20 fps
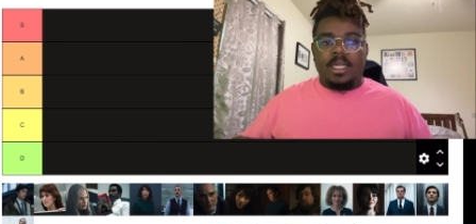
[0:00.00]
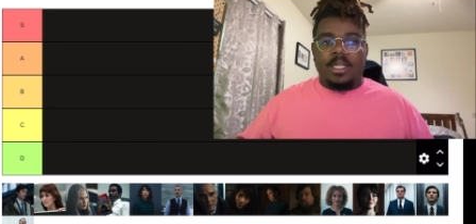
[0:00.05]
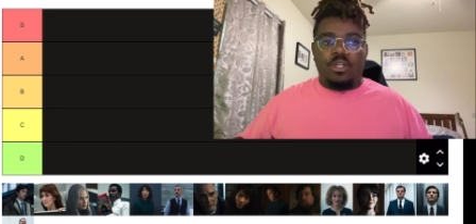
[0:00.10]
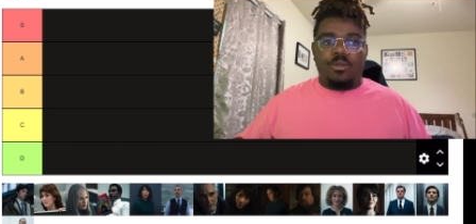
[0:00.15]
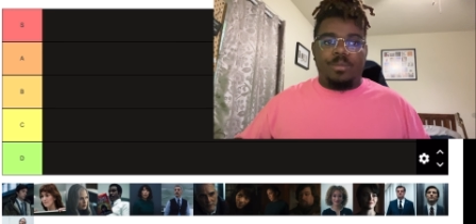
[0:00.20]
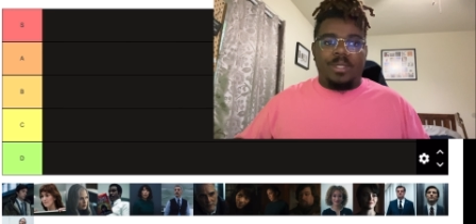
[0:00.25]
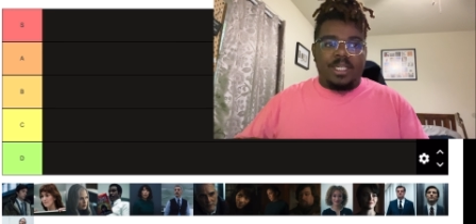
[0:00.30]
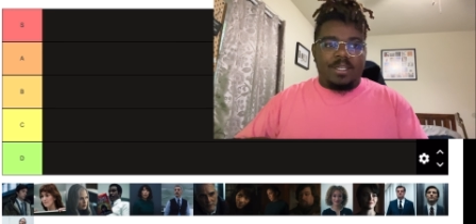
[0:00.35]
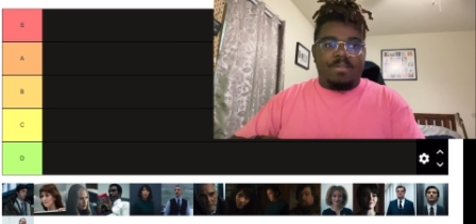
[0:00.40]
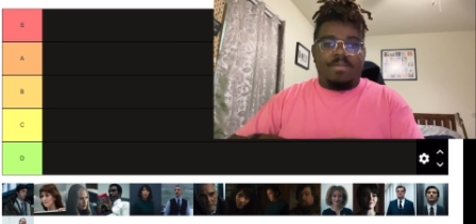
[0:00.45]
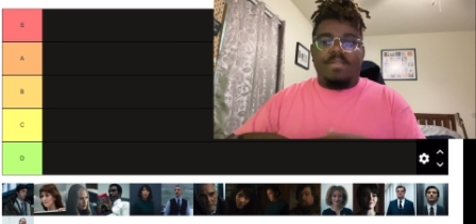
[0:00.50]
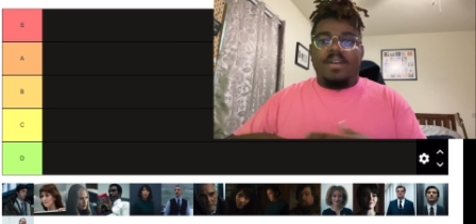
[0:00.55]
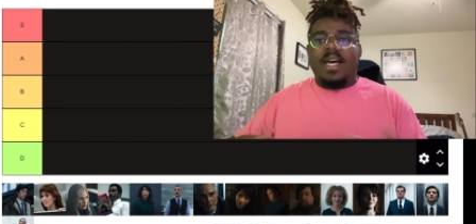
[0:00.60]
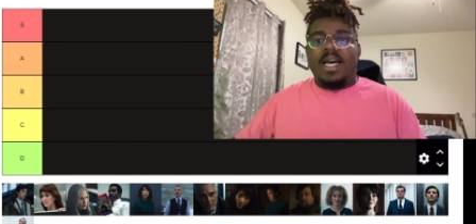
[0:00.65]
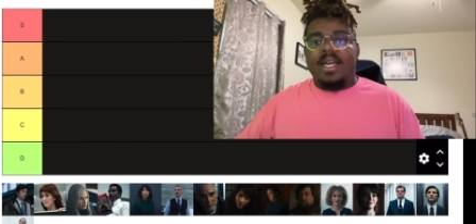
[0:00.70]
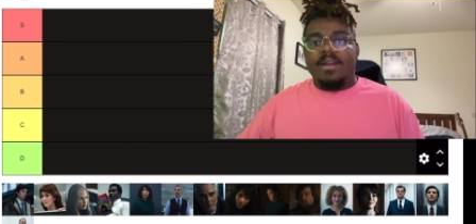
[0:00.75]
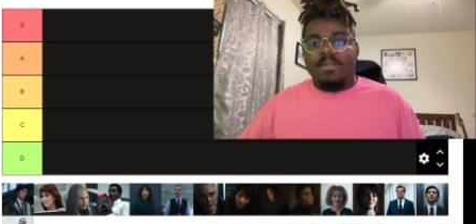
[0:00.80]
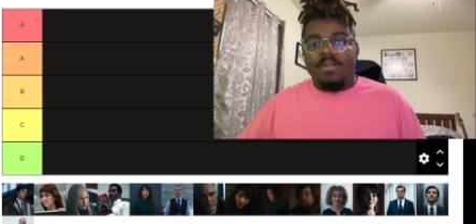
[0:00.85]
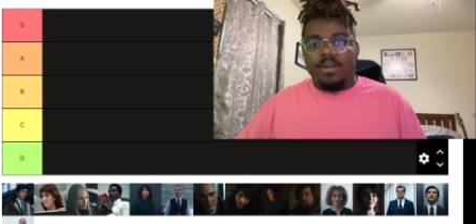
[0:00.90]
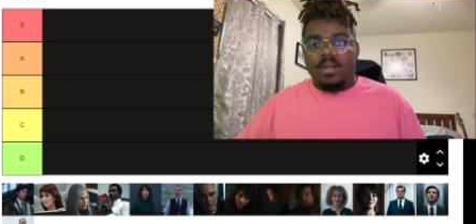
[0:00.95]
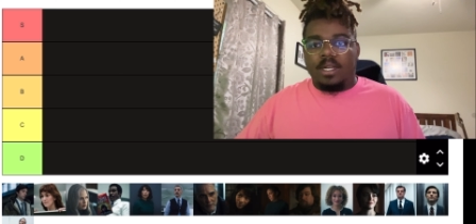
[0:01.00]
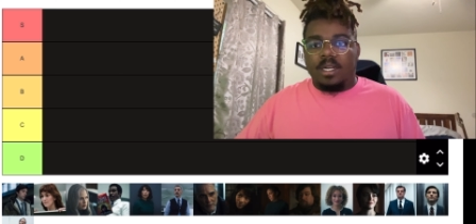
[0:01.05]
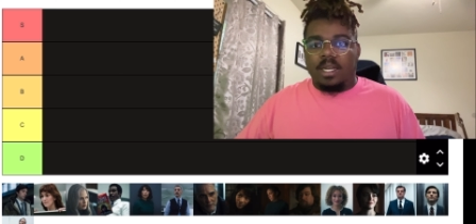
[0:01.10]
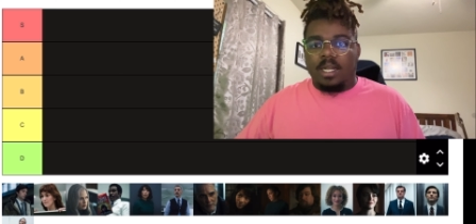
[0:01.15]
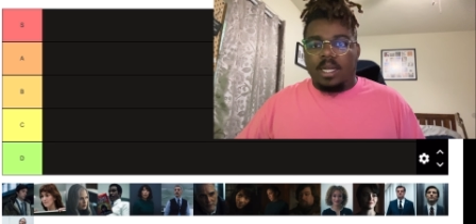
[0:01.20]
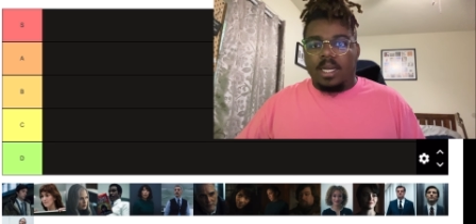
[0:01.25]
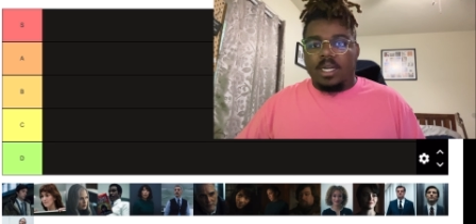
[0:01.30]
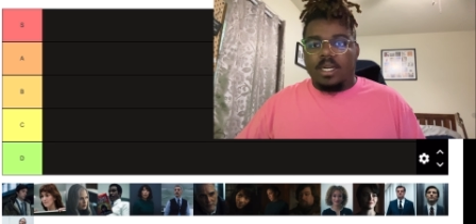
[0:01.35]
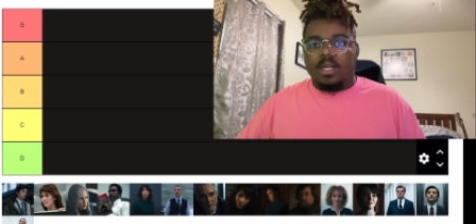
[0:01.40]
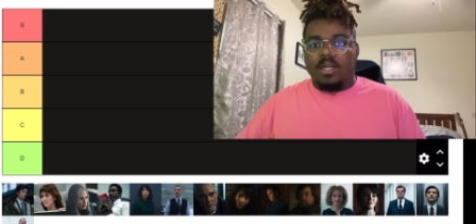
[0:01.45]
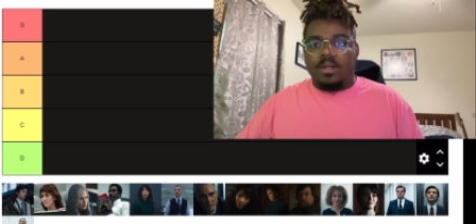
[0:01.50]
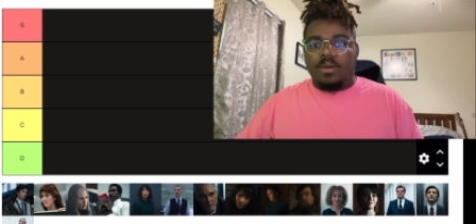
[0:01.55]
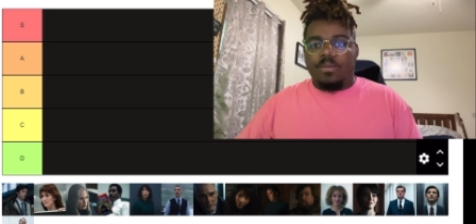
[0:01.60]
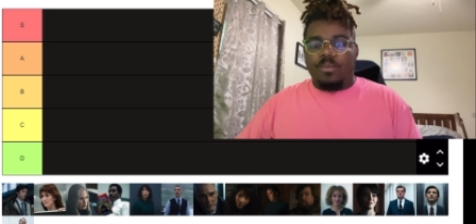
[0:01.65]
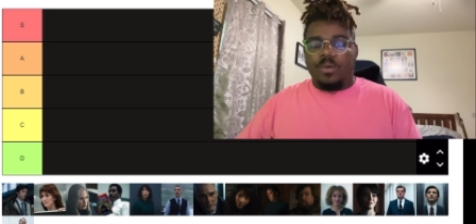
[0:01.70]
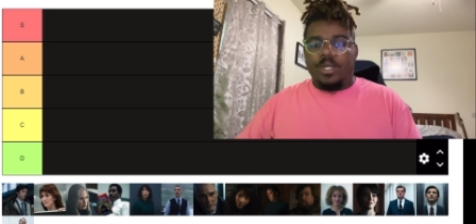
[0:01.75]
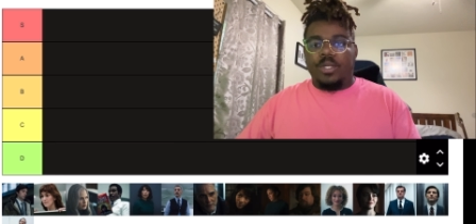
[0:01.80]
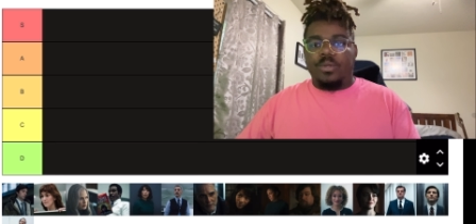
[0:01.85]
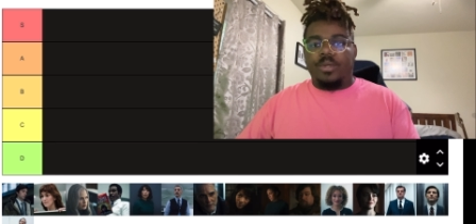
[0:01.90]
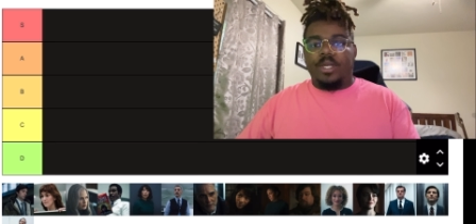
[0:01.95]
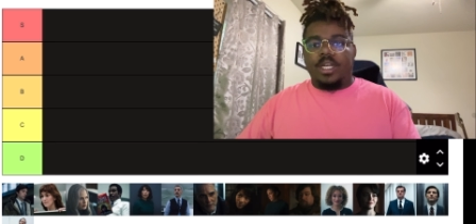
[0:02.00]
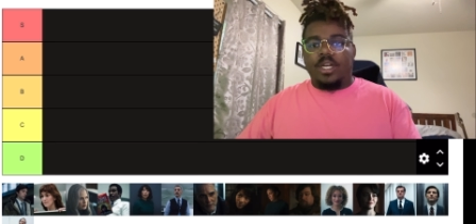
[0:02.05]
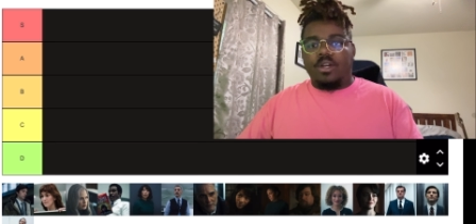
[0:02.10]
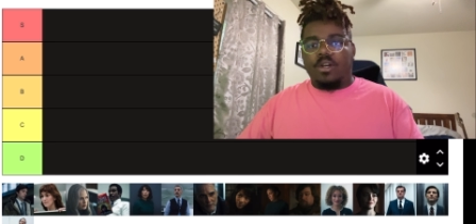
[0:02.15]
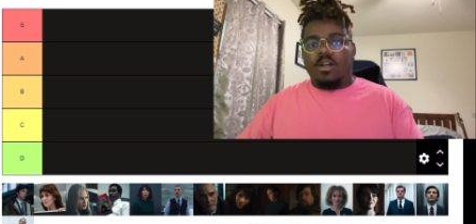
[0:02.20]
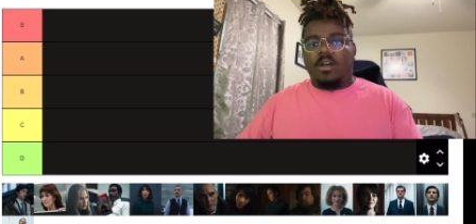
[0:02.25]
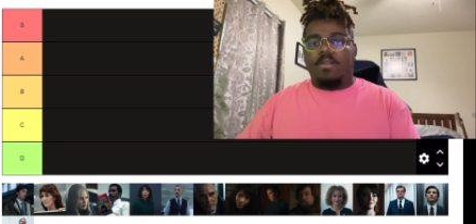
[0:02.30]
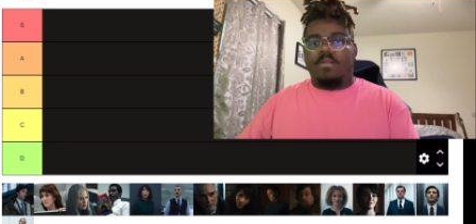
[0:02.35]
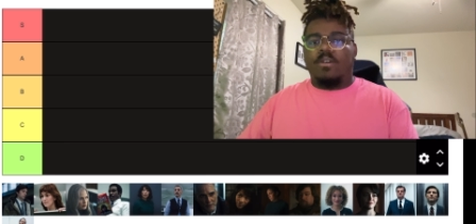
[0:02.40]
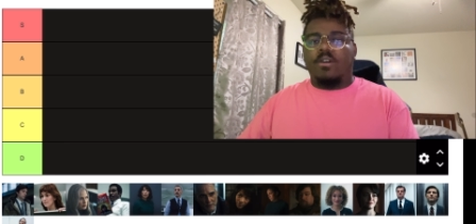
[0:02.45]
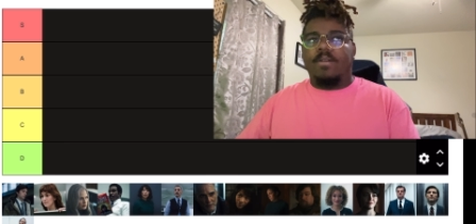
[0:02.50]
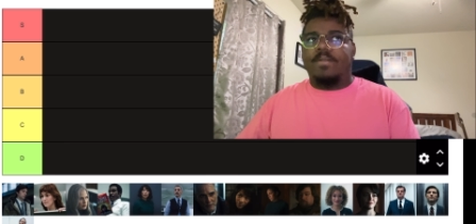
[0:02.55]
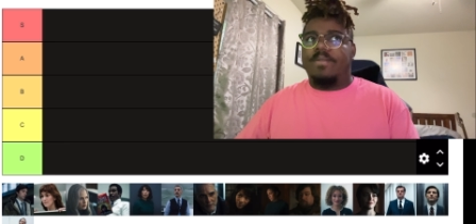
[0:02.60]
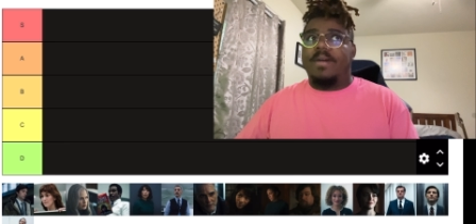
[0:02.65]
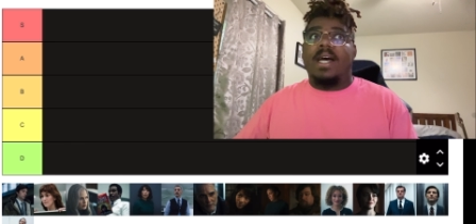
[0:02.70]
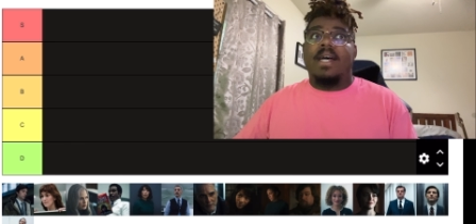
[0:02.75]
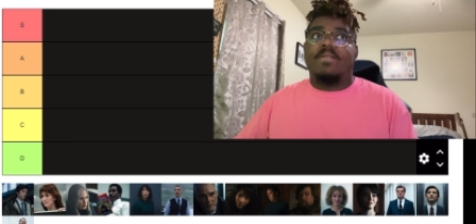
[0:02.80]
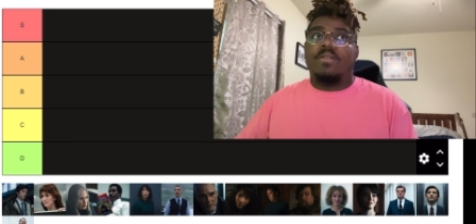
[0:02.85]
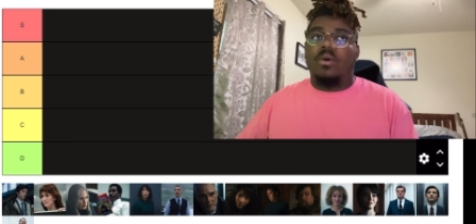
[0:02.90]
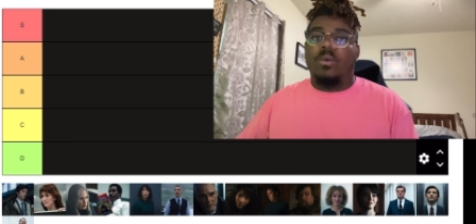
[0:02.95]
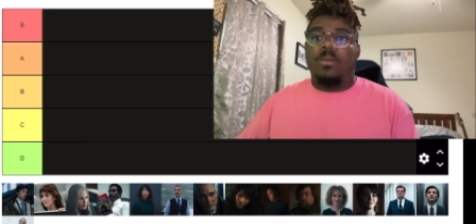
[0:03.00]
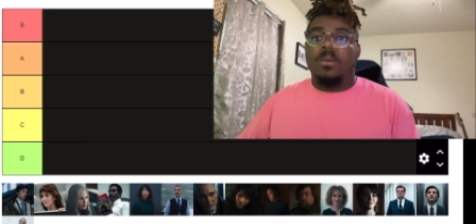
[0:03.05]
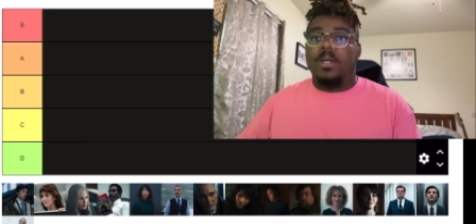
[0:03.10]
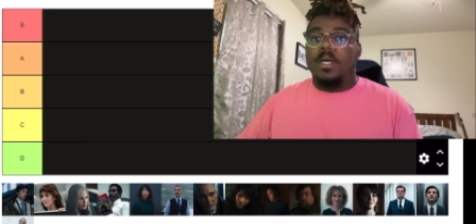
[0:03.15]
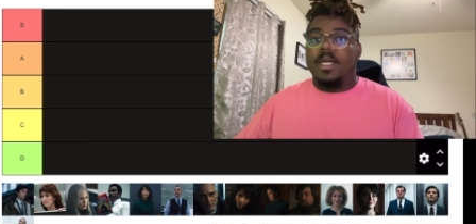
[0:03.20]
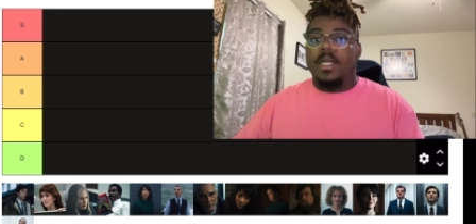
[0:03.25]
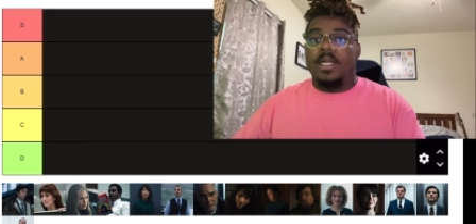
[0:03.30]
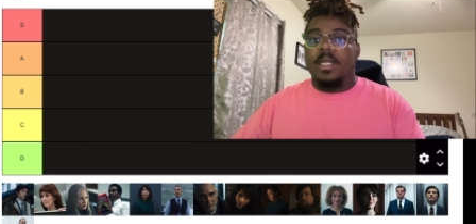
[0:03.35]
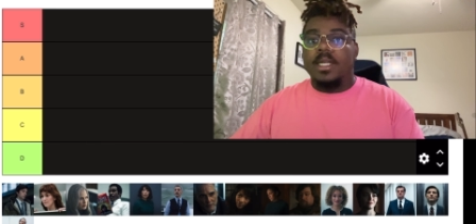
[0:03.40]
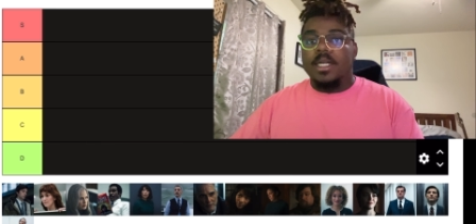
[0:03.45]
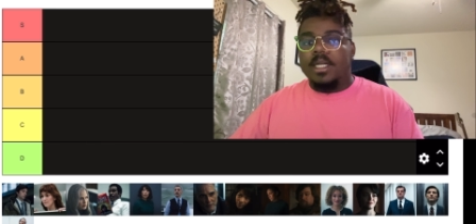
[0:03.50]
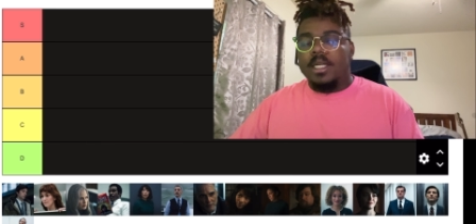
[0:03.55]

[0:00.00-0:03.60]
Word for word: it'll be five o'clock when you get off or 501